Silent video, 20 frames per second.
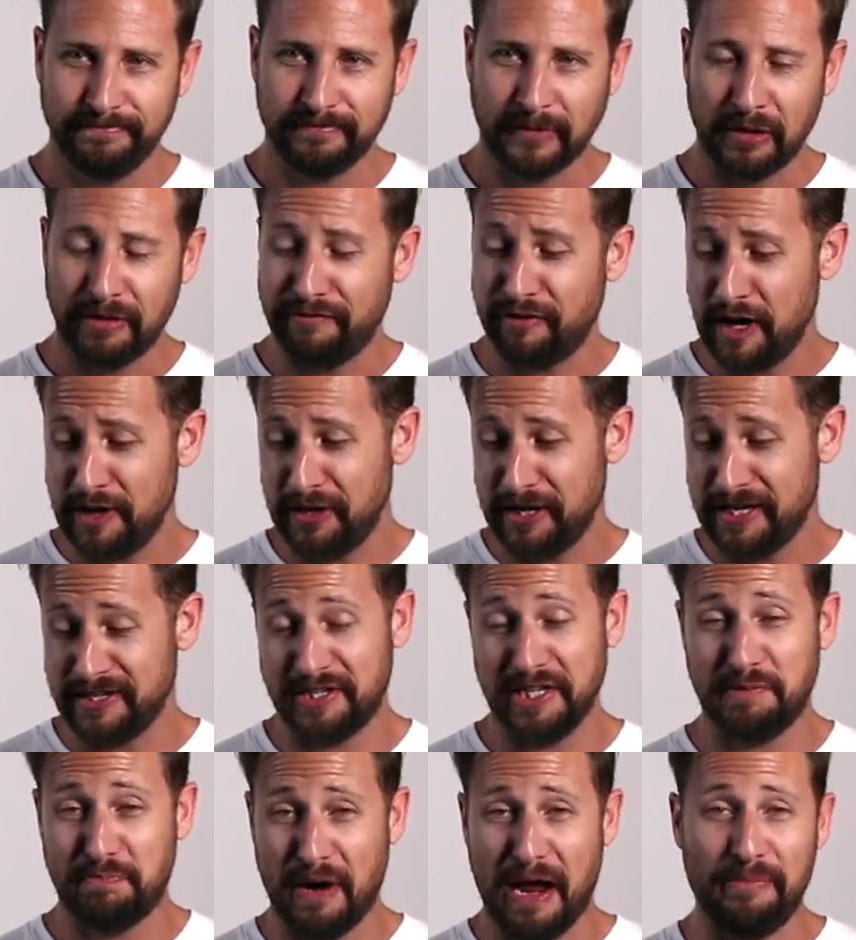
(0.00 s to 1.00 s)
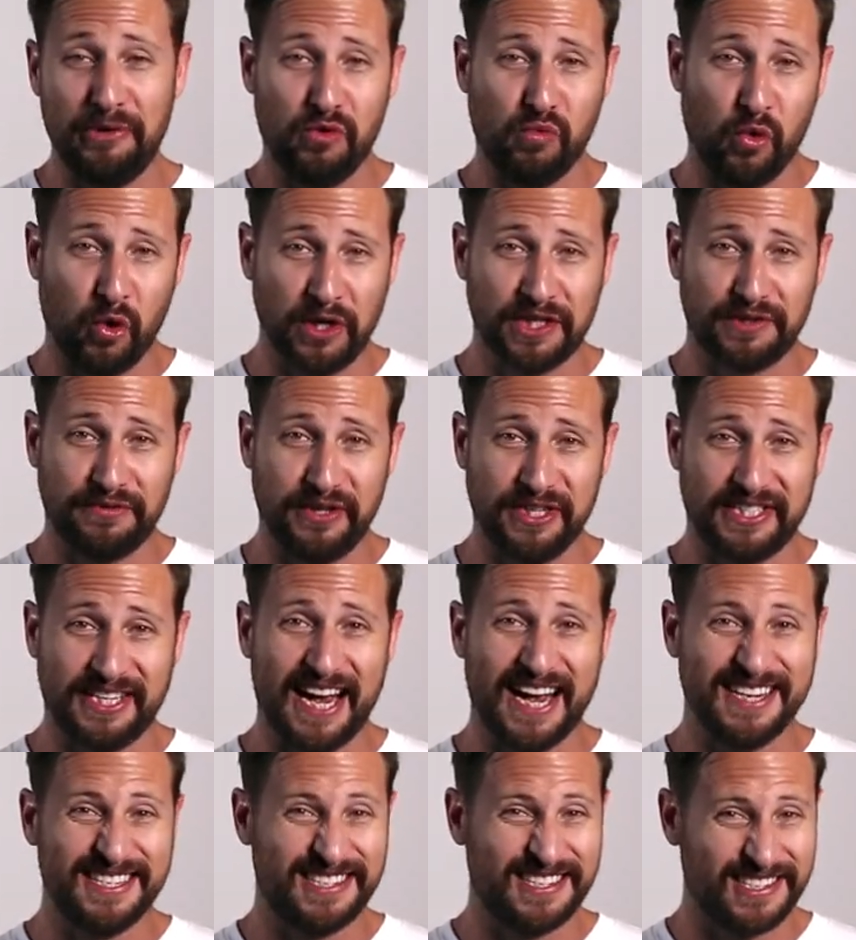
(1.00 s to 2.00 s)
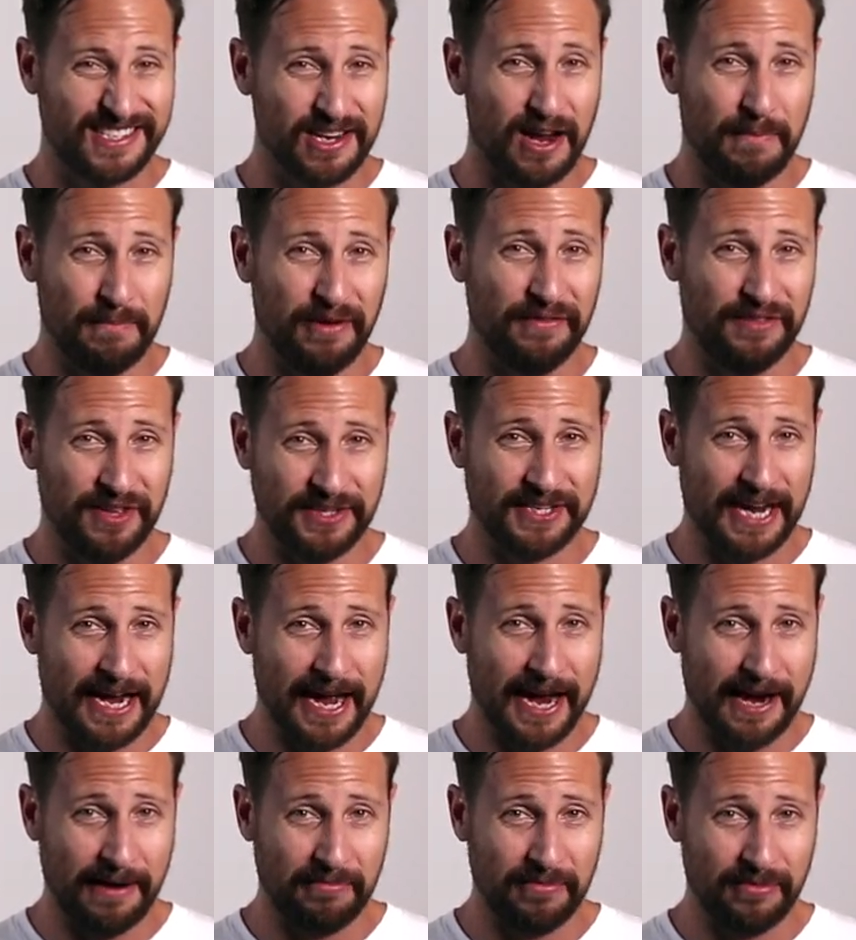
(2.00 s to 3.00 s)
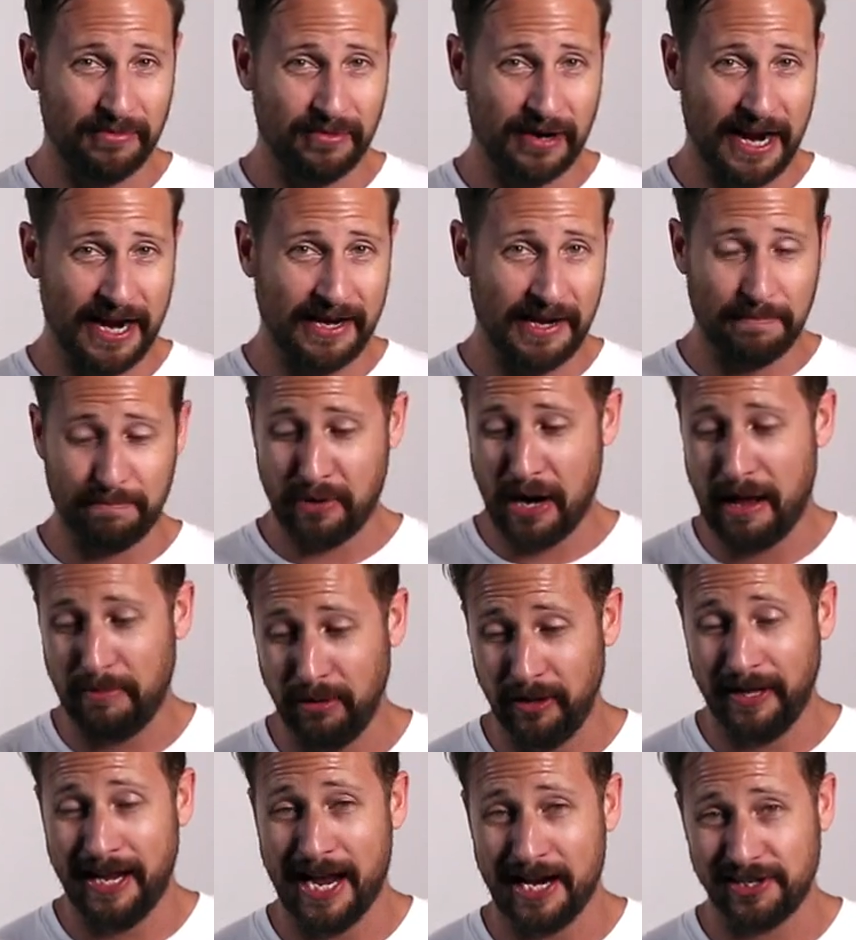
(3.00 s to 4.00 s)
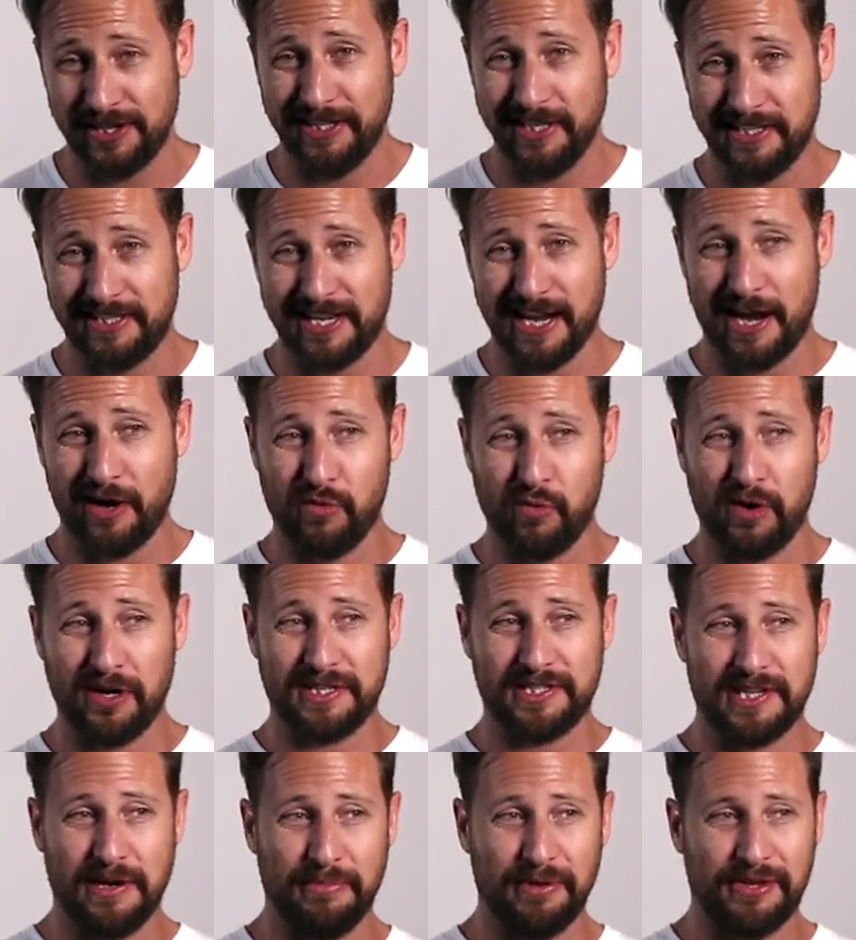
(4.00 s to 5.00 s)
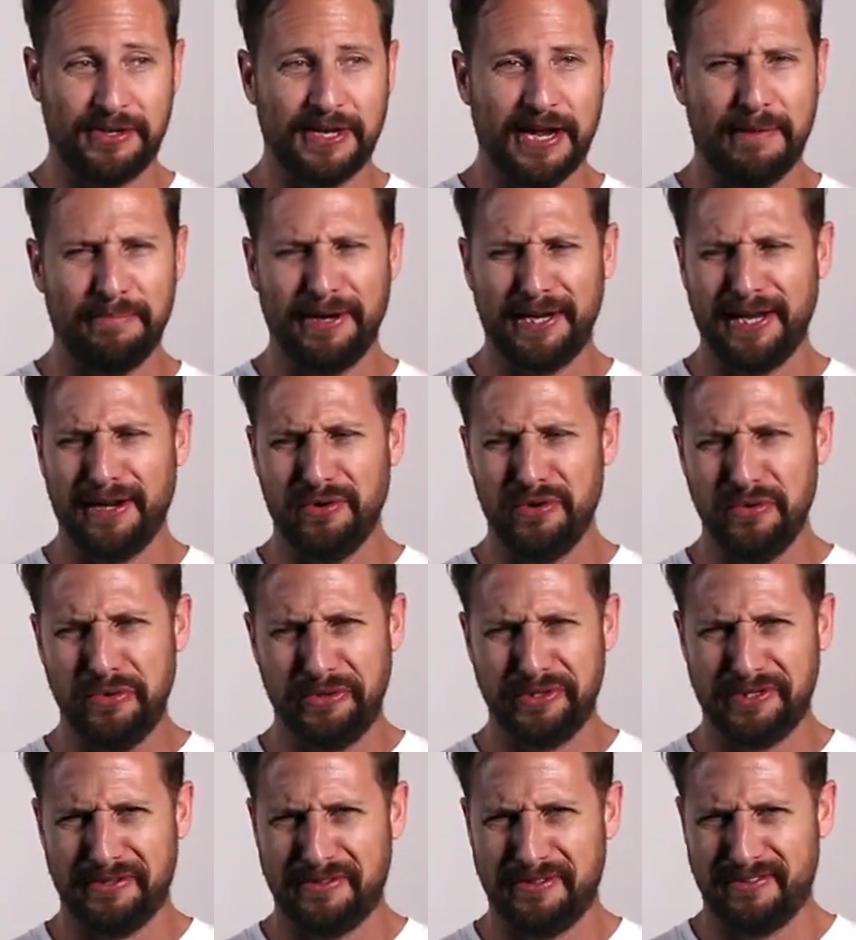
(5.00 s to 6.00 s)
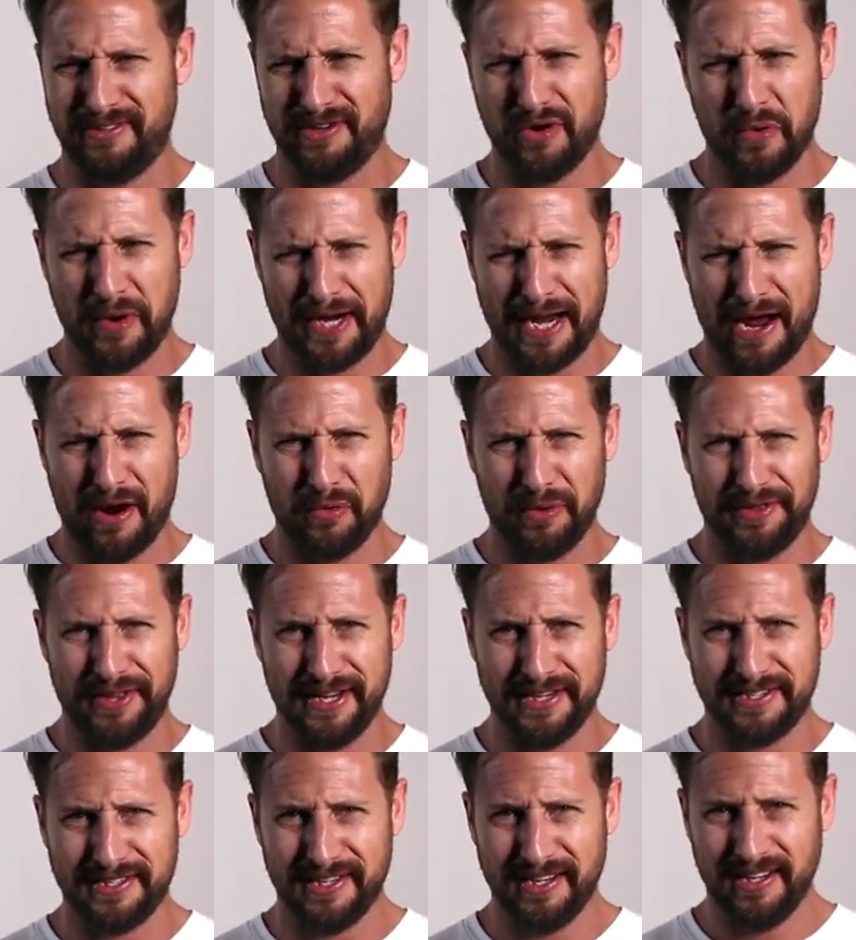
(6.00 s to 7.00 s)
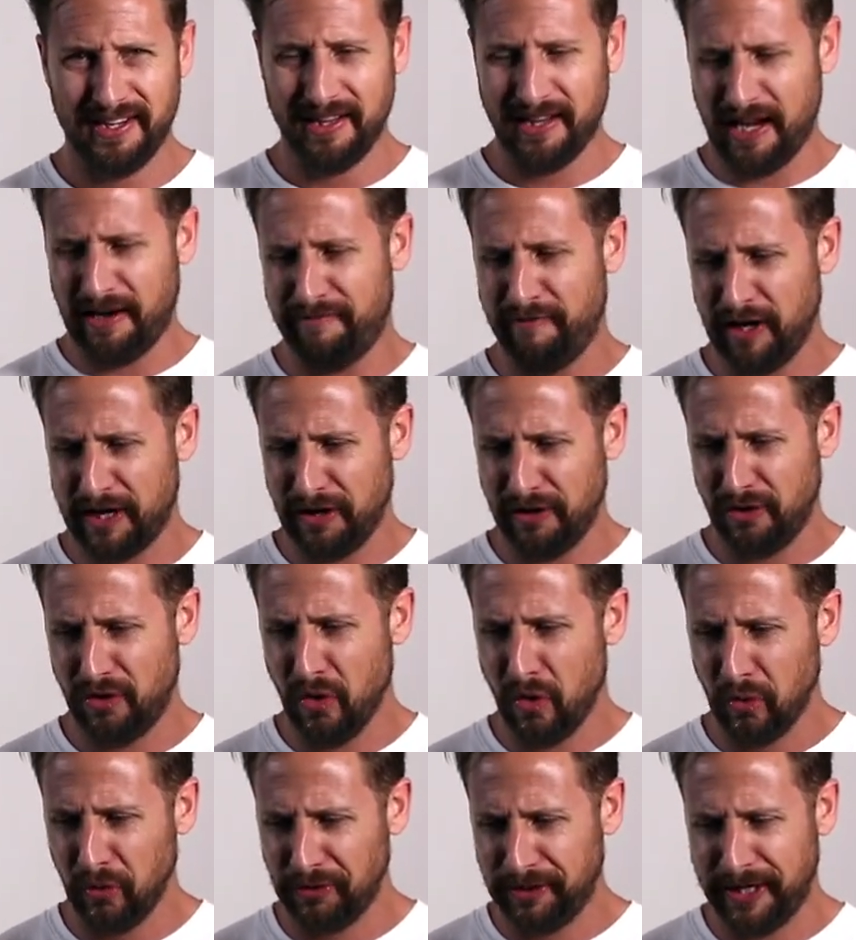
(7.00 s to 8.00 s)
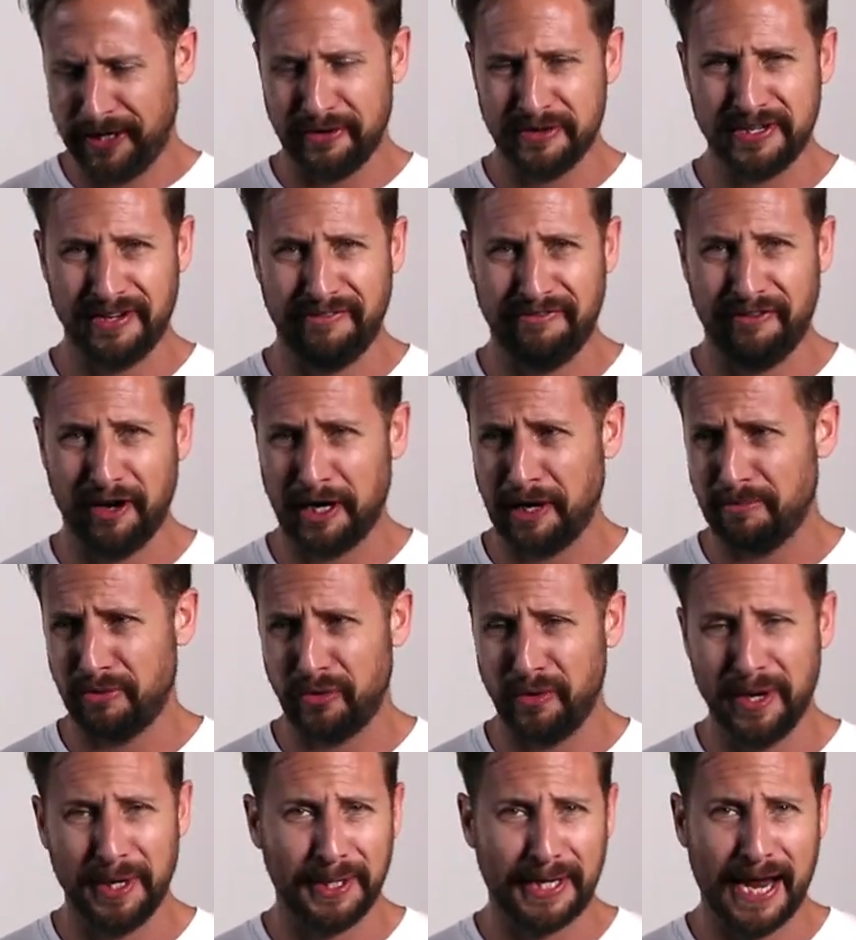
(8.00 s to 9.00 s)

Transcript: The funny thing is, this probably works for this guy some of the time, right? It probably actually does kind of work some of the time, but again, who's going out with this? Like fucking gold diggers in fucking Marin